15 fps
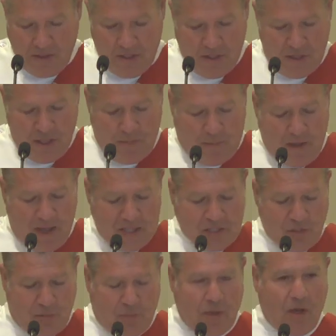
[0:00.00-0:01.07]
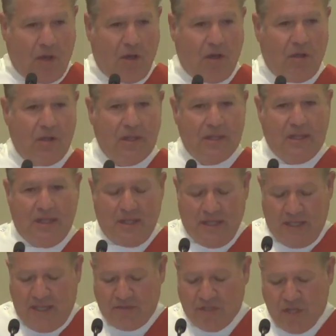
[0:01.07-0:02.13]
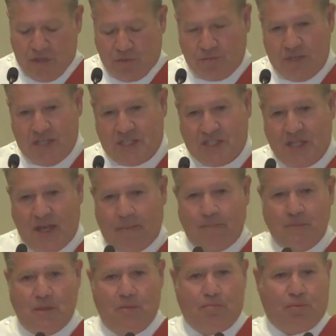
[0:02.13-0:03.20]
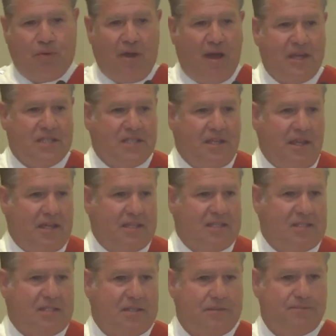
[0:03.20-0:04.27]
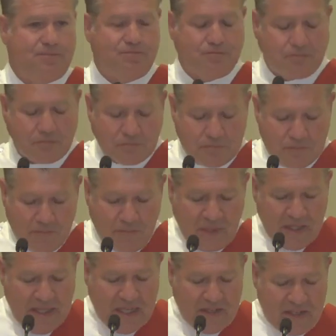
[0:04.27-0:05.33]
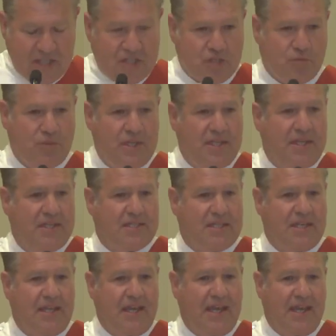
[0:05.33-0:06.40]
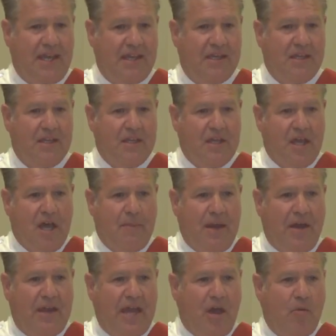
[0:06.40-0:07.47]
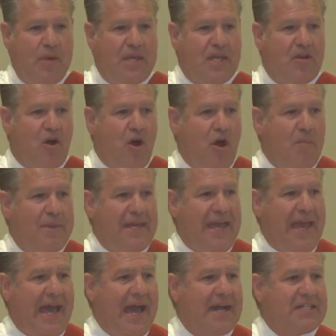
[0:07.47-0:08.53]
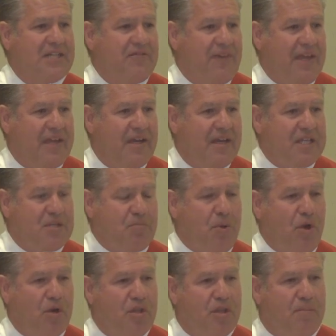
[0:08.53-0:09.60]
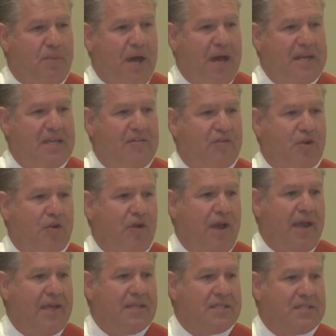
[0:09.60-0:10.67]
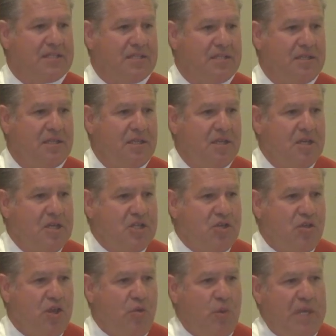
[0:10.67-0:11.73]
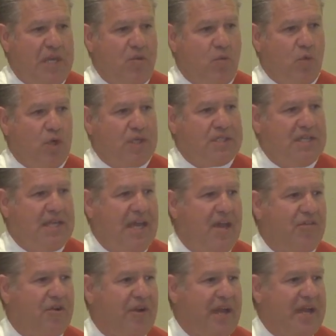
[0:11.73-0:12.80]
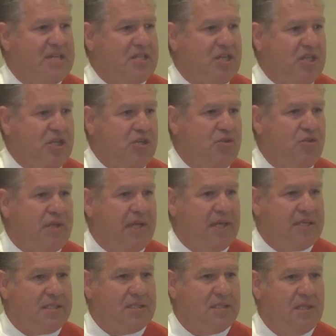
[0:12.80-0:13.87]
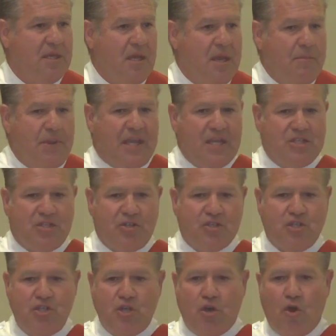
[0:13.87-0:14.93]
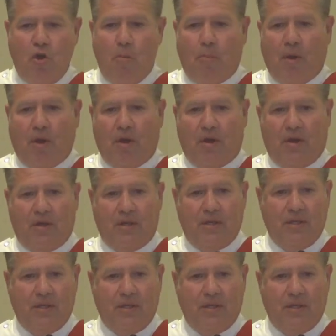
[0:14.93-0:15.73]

The Apostle Paul gives a three step process in this reading today about how we can all be activated as a part of the body of Christ so that we can work together as a unit because there's no part